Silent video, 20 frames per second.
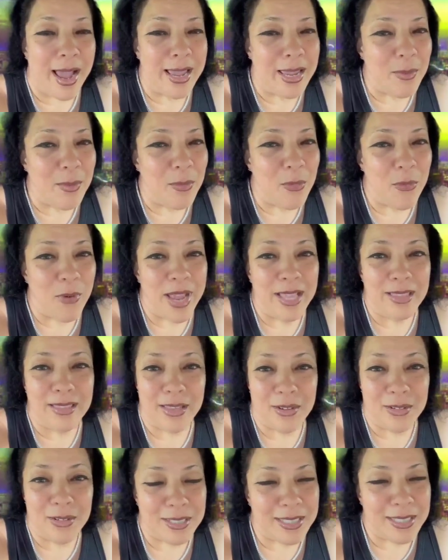I am right
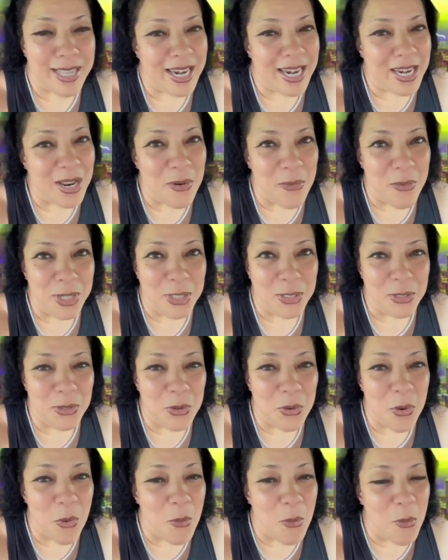there standing with
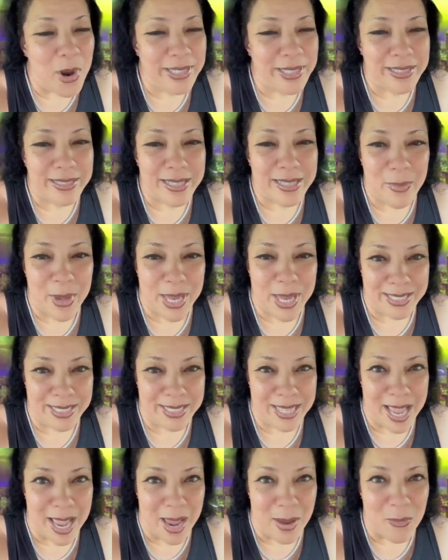you one step at a
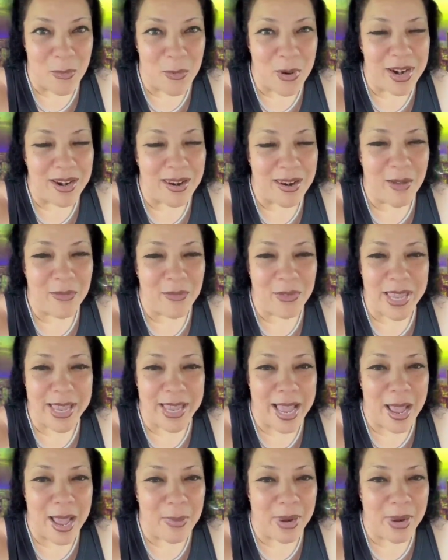time. One love and
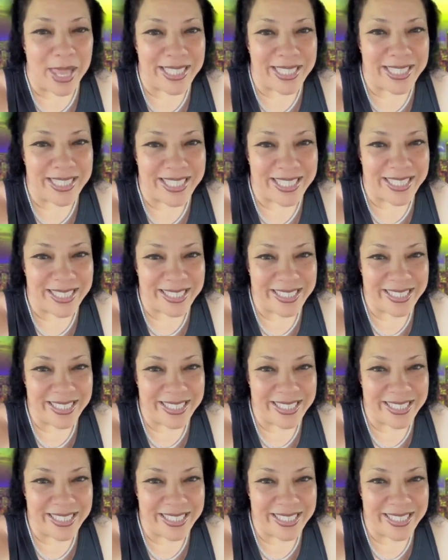God bless.